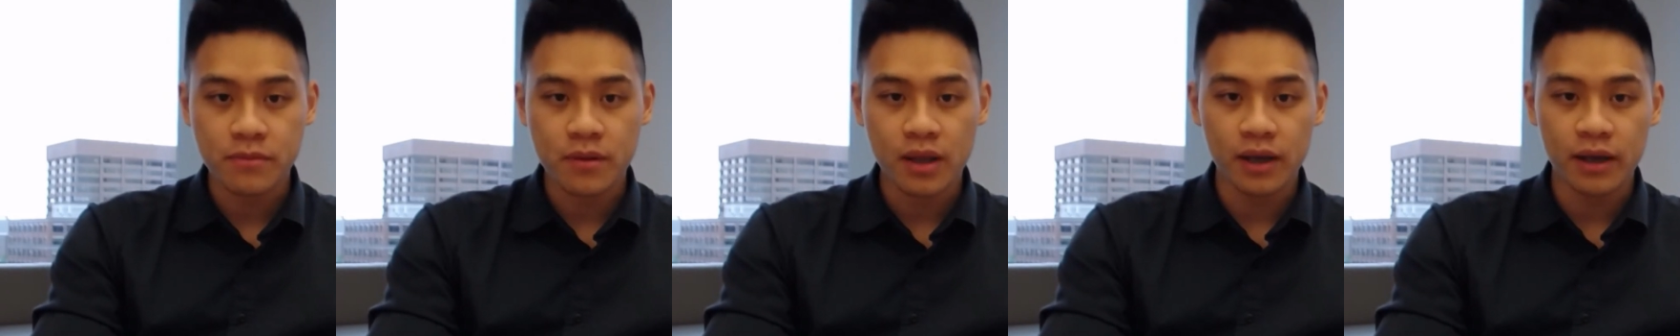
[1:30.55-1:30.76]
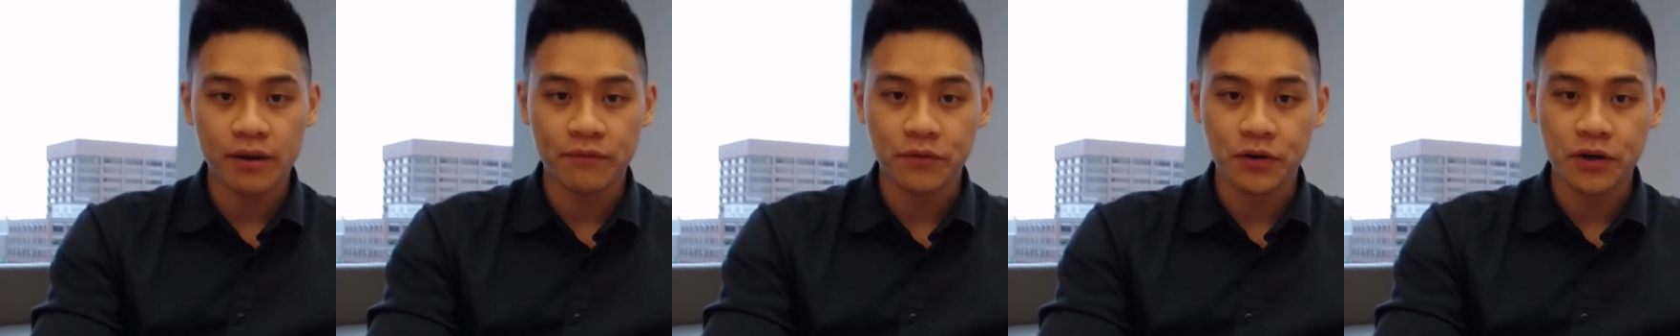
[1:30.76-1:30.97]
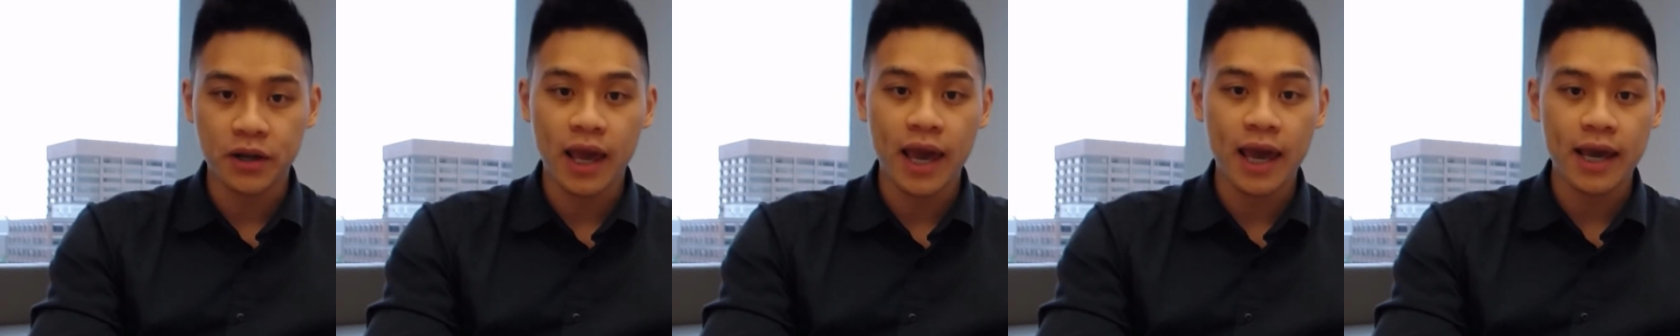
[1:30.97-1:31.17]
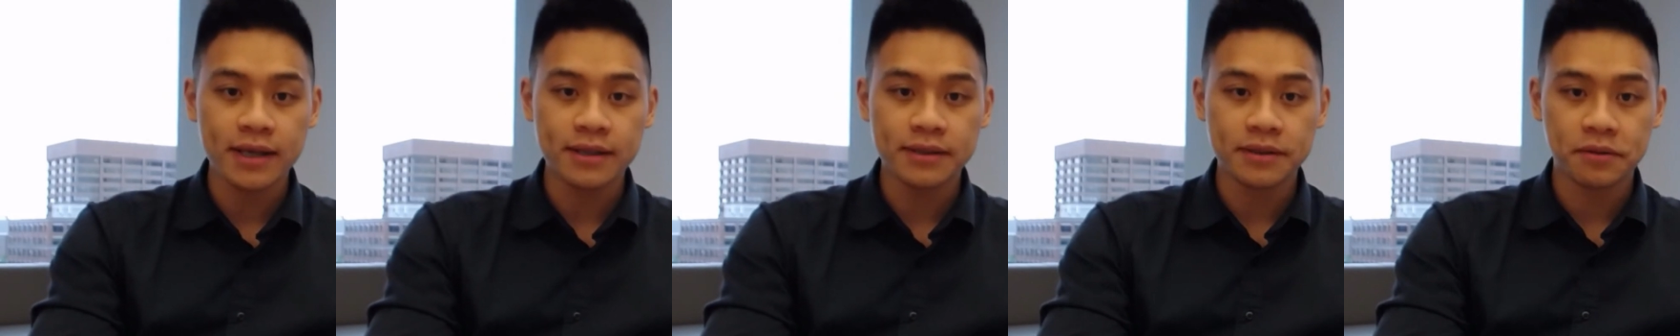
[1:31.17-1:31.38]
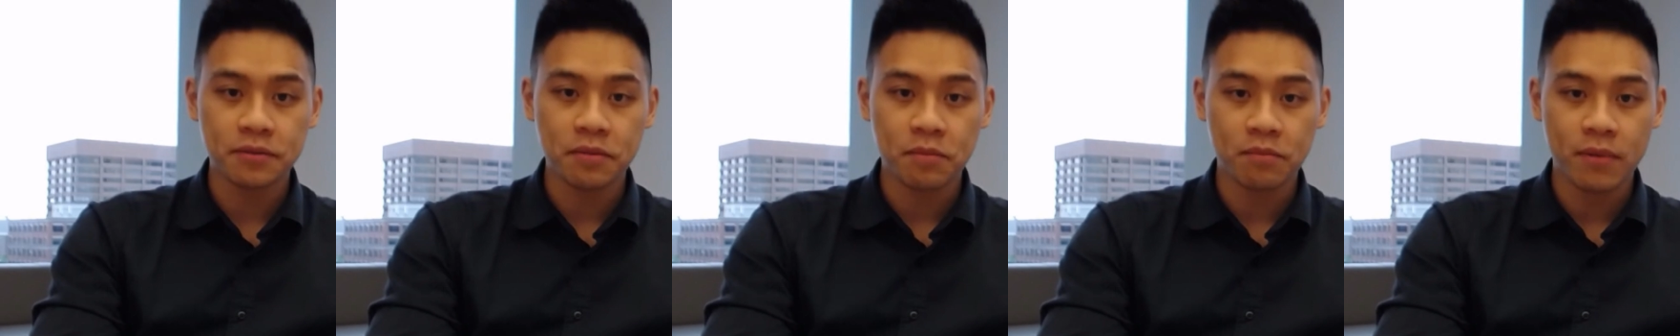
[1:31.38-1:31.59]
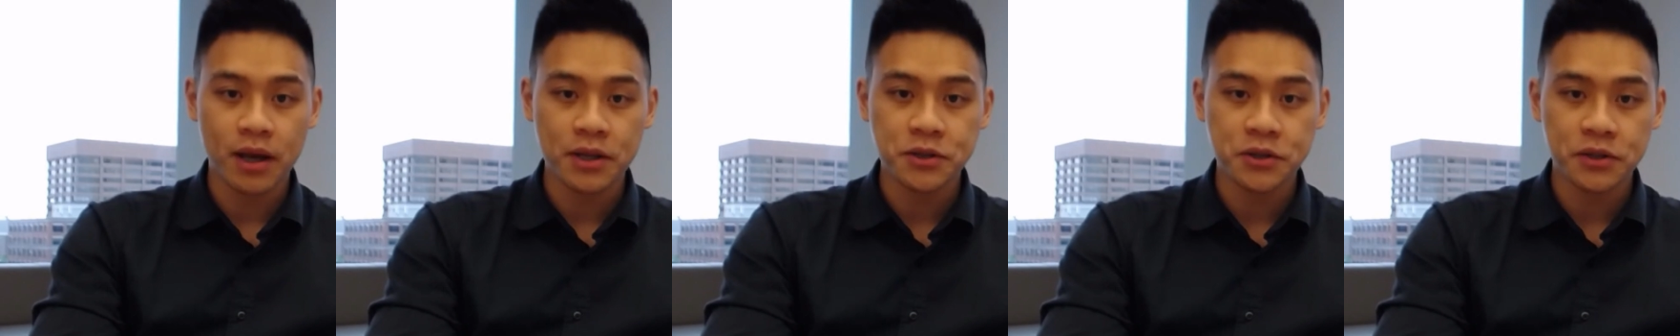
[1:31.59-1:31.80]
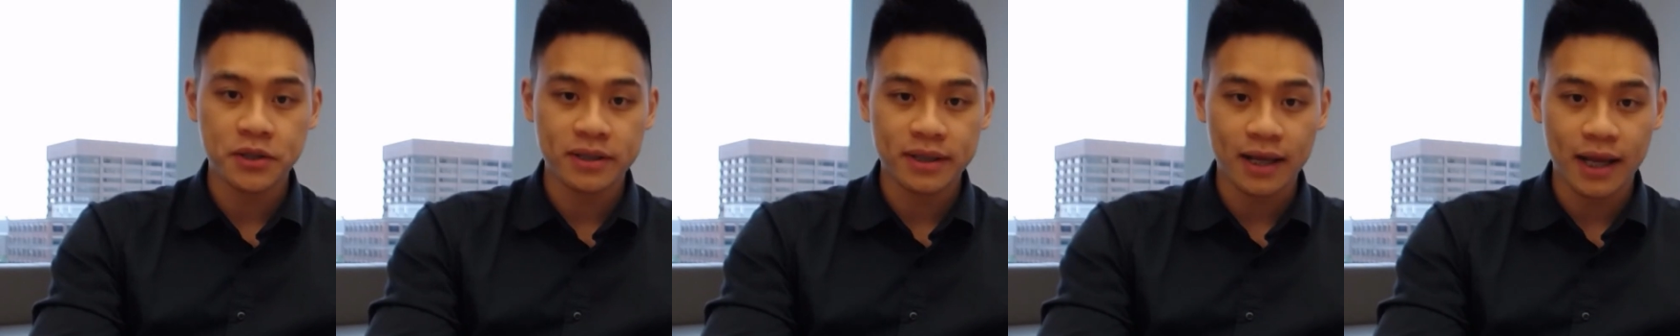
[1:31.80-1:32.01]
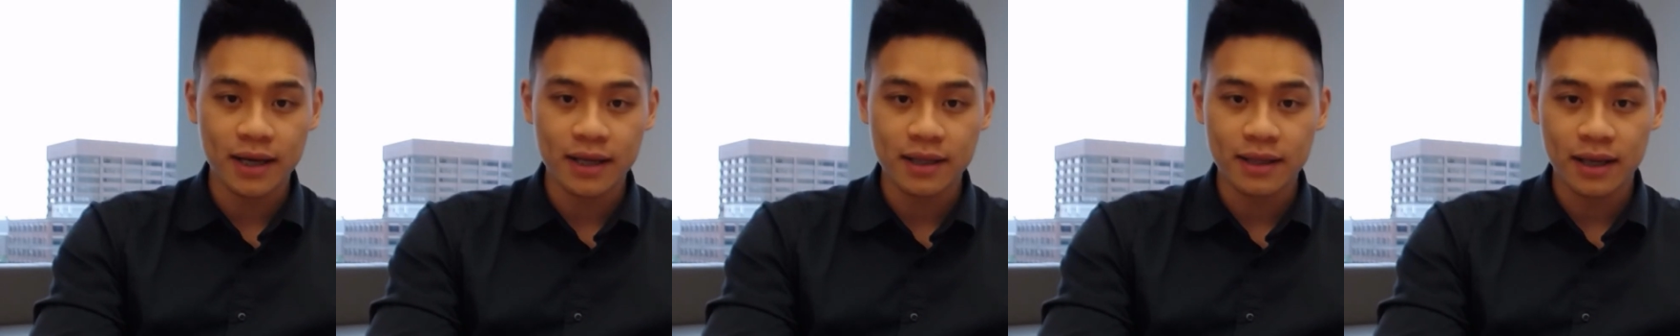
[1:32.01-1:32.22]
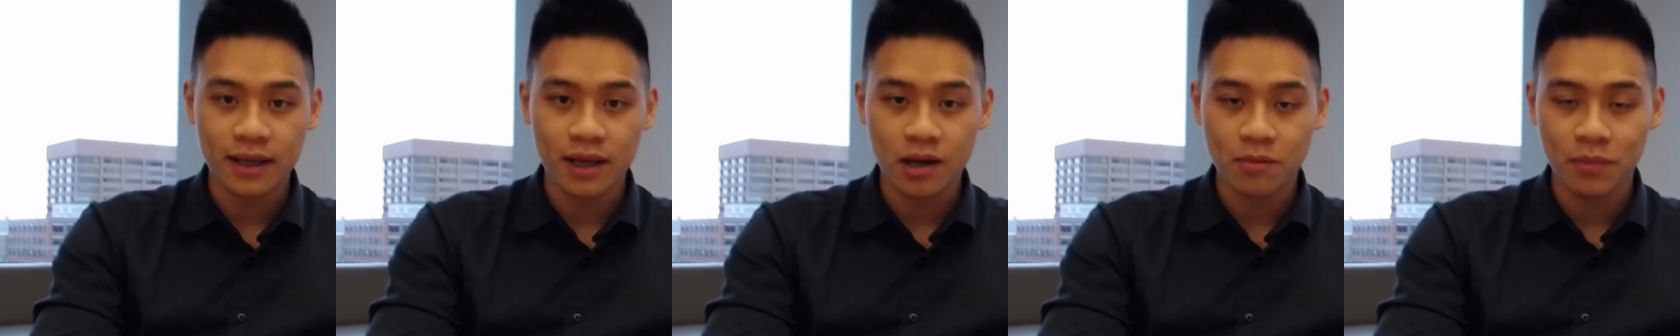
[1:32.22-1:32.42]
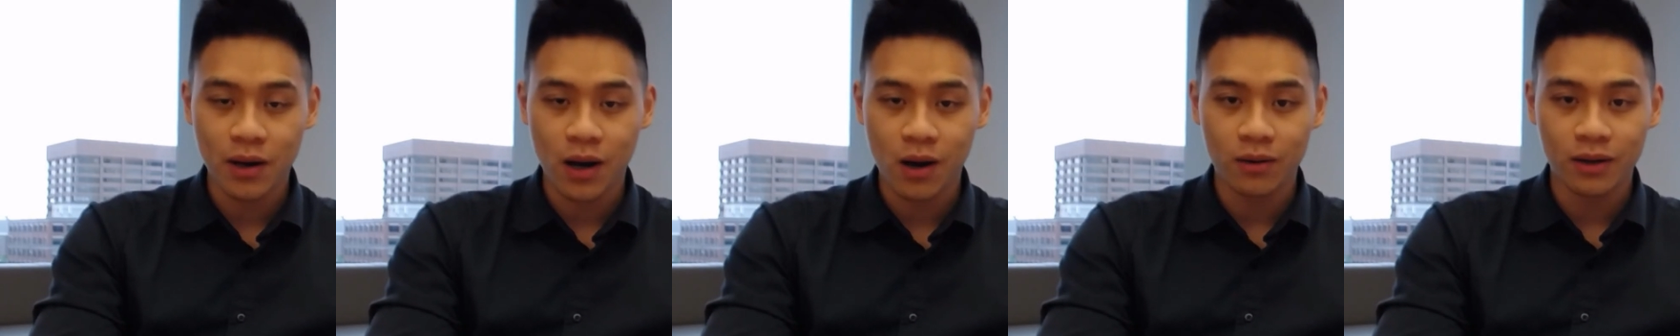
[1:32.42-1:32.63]
If your case mentions anything
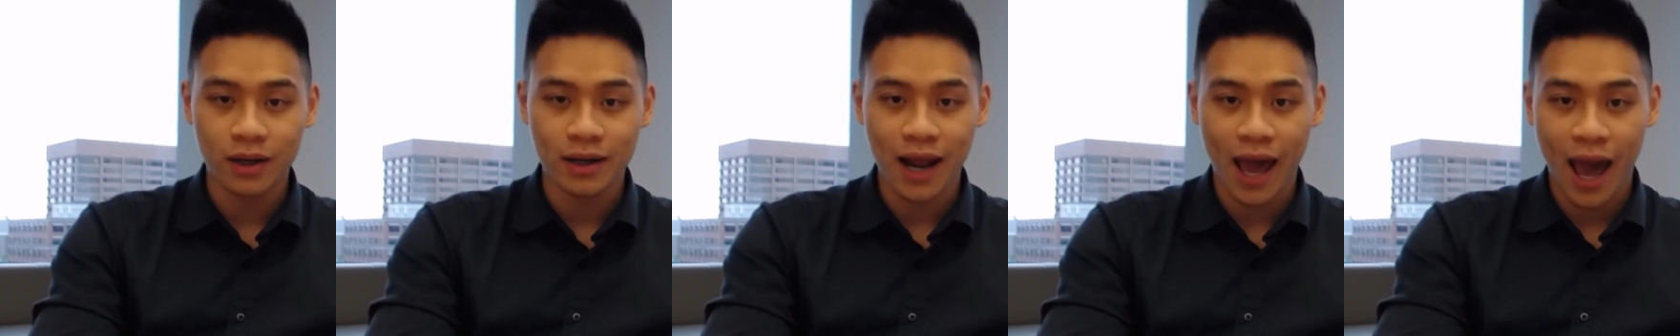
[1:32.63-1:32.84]
about an